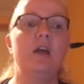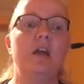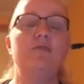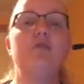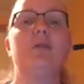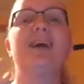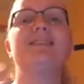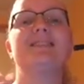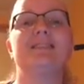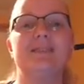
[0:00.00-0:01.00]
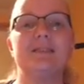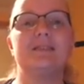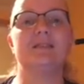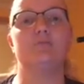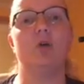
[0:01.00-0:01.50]
if you like to
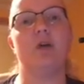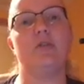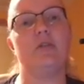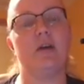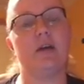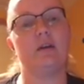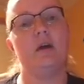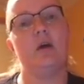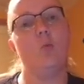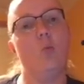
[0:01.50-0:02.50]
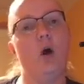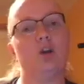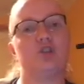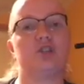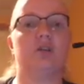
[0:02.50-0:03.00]
listen rather than
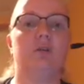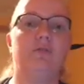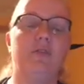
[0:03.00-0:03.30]
watch stuff.